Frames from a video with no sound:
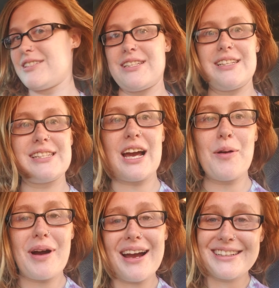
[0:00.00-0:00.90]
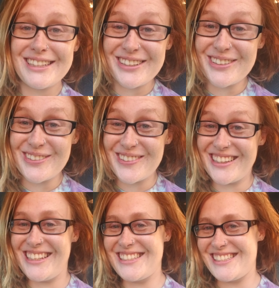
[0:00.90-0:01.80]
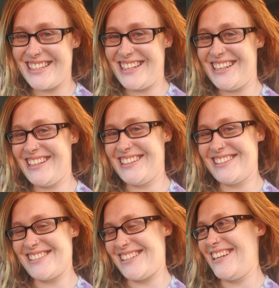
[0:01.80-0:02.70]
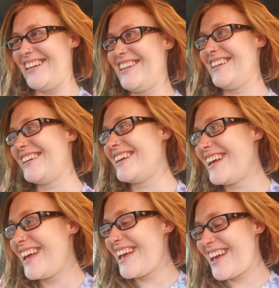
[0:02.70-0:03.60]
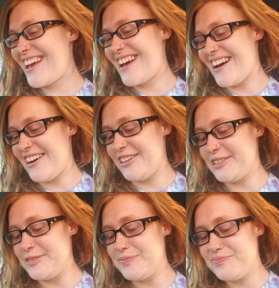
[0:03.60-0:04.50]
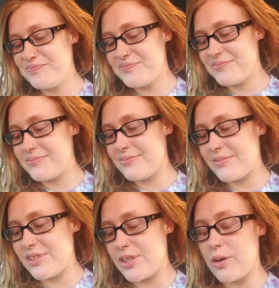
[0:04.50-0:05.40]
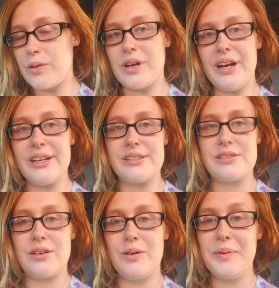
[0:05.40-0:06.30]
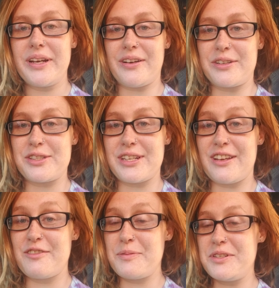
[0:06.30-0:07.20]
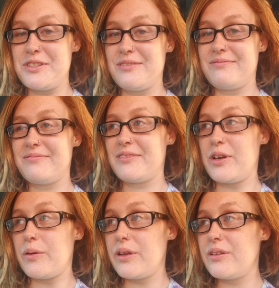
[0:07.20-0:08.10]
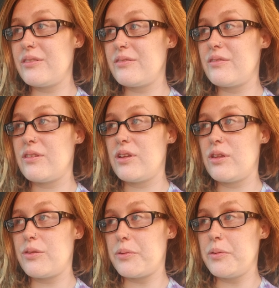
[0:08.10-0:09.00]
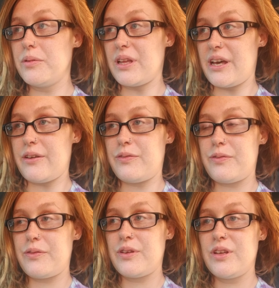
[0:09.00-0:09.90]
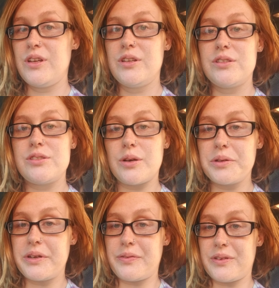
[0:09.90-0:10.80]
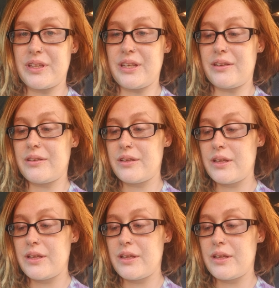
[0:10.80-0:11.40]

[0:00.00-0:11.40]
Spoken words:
that's how I do these things. um so guys, oh my gosh, I've been going through life so differently